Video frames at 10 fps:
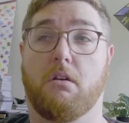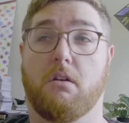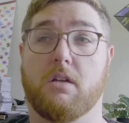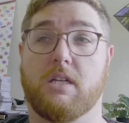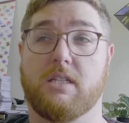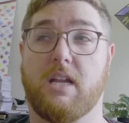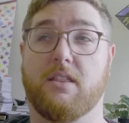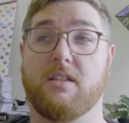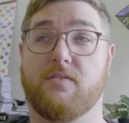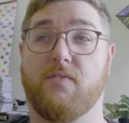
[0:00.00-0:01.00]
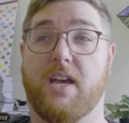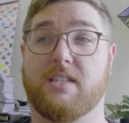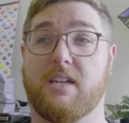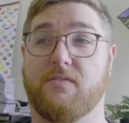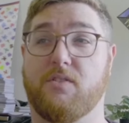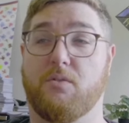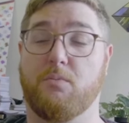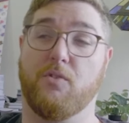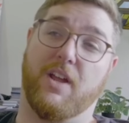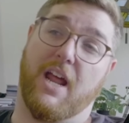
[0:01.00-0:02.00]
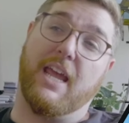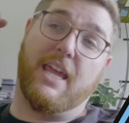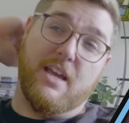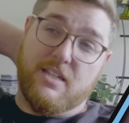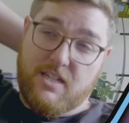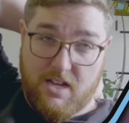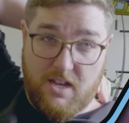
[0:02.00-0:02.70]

Because nothing's fast enough to remove it. I guess